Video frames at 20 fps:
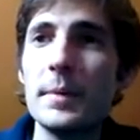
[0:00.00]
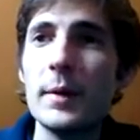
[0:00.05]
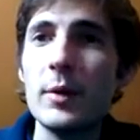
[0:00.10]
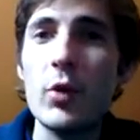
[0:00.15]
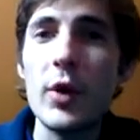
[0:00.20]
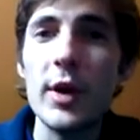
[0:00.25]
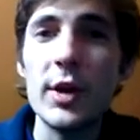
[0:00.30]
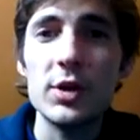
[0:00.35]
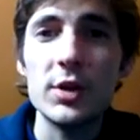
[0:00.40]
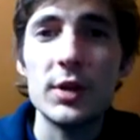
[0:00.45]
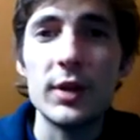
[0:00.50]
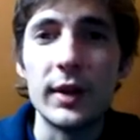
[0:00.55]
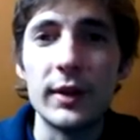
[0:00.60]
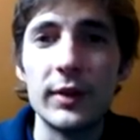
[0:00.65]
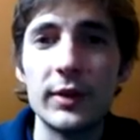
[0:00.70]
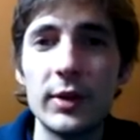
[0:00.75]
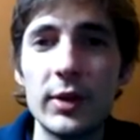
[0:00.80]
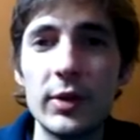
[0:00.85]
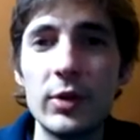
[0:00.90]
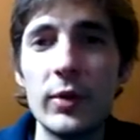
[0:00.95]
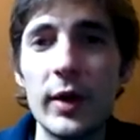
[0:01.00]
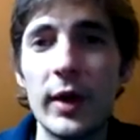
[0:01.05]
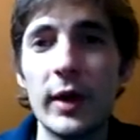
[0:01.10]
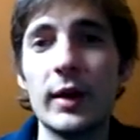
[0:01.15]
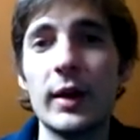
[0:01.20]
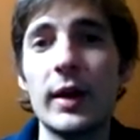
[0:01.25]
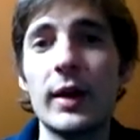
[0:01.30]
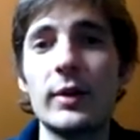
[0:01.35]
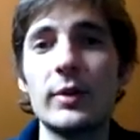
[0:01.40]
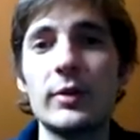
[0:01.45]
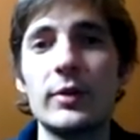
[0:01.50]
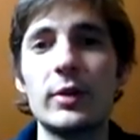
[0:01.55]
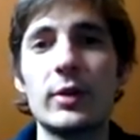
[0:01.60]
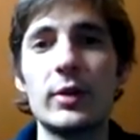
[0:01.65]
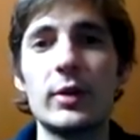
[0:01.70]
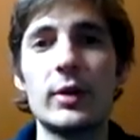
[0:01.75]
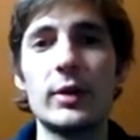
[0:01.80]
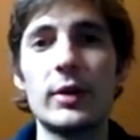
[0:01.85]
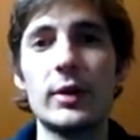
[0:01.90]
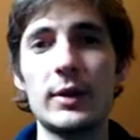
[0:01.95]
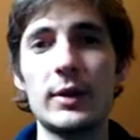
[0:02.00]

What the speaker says: richness you encounter.